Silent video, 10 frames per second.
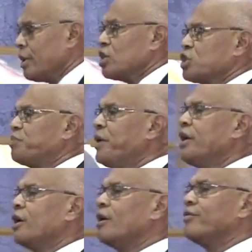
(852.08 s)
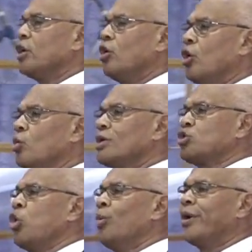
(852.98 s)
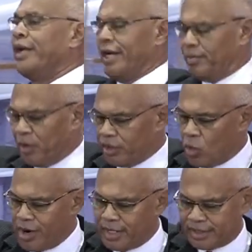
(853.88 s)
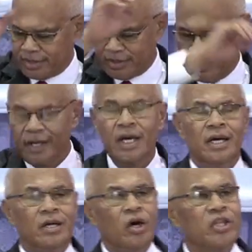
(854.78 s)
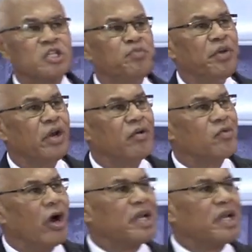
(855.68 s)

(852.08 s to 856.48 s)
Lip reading: the Spirit of the Lord was hovering upon the waters. No, the Spirit of God